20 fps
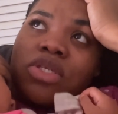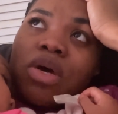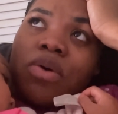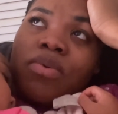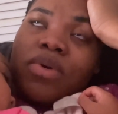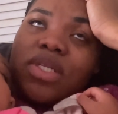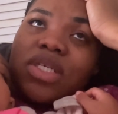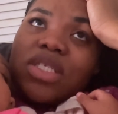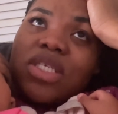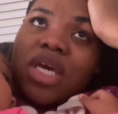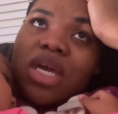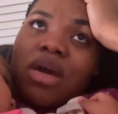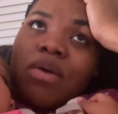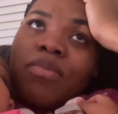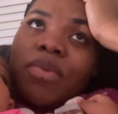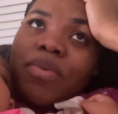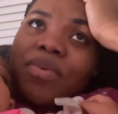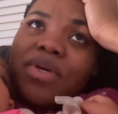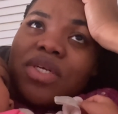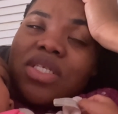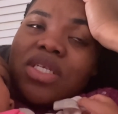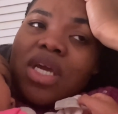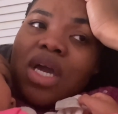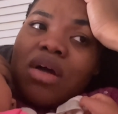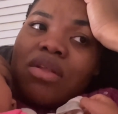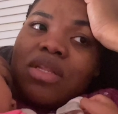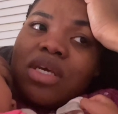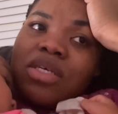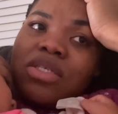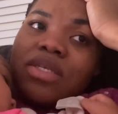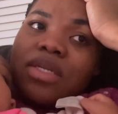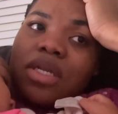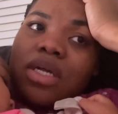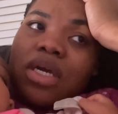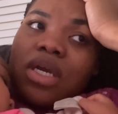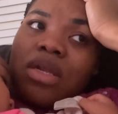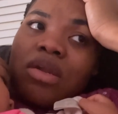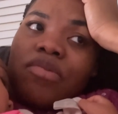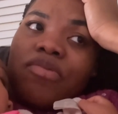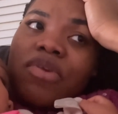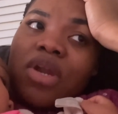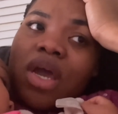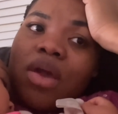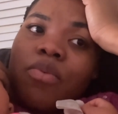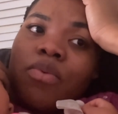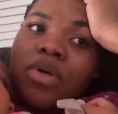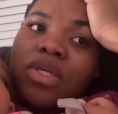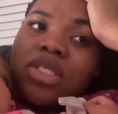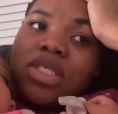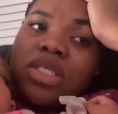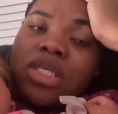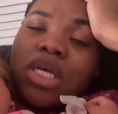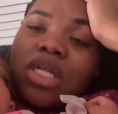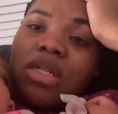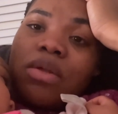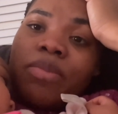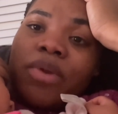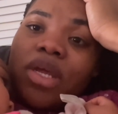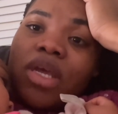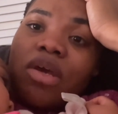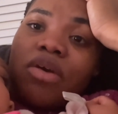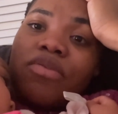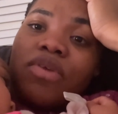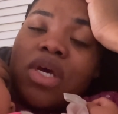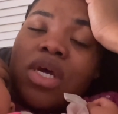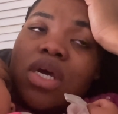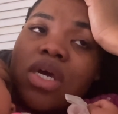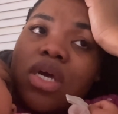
So I wanted to take them. But we'll see how things are looking. If not, we'll just get them a gift.